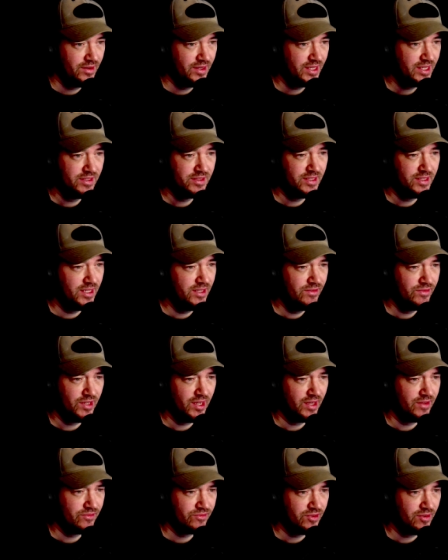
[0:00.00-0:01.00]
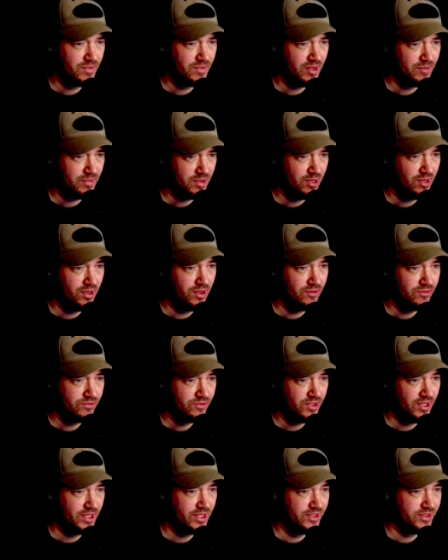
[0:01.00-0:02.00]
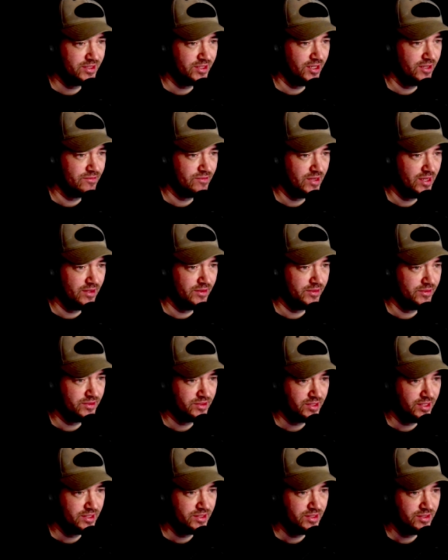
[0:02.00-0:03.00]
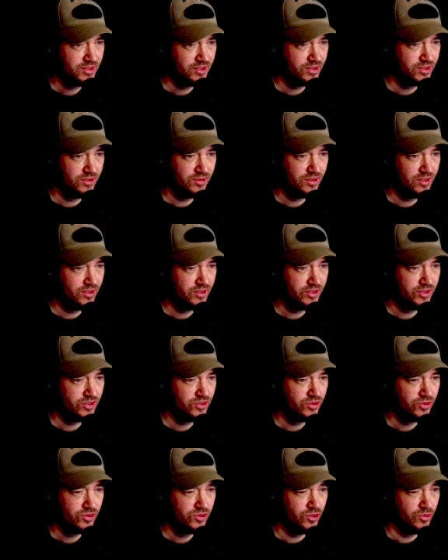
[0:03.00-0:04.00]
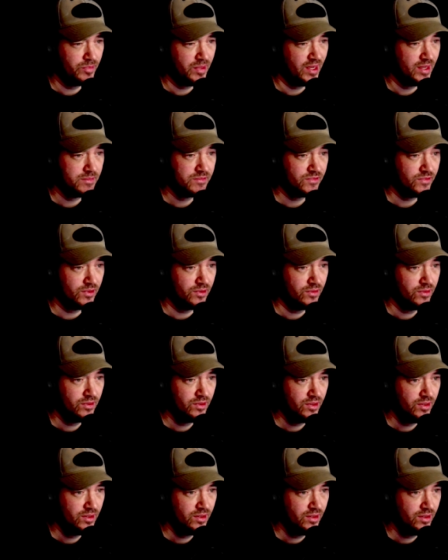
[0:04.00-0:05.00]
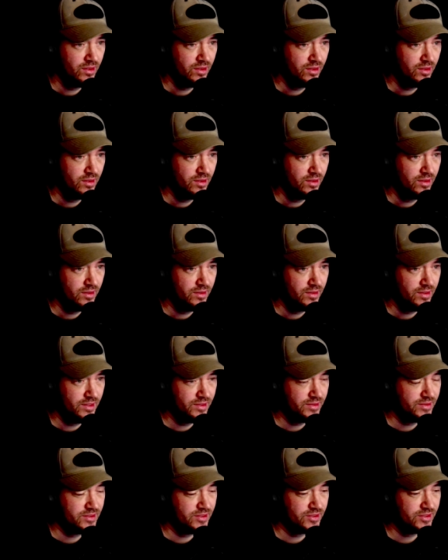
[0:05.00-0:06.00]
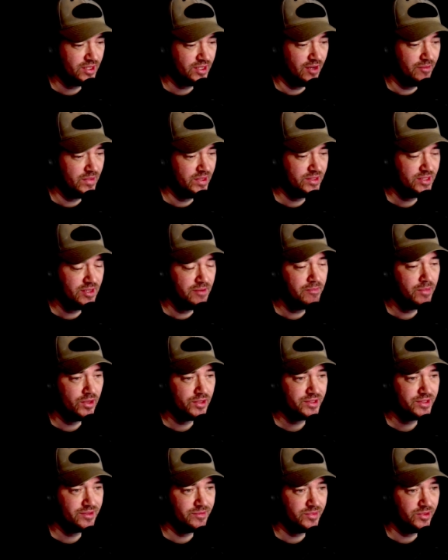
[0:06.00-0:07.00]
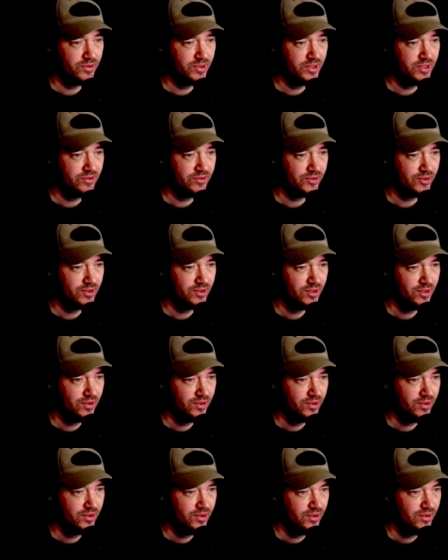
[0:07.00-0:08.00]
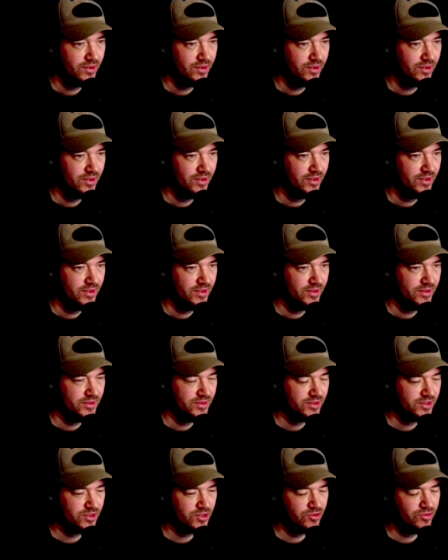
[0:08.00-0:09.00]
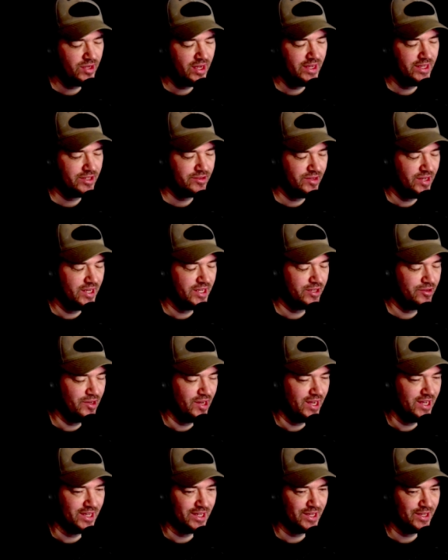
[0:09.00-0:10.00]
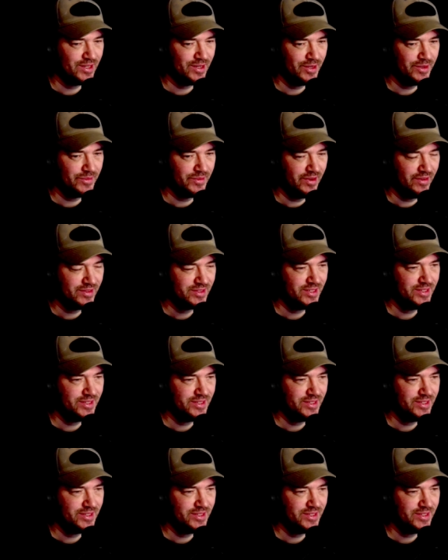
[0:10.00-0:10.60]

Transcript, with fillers: I could deviate from my path. I could turn around and say, this is just, this is just too painful. It's just, um, it's impossible even to create, create, create and get nowhere.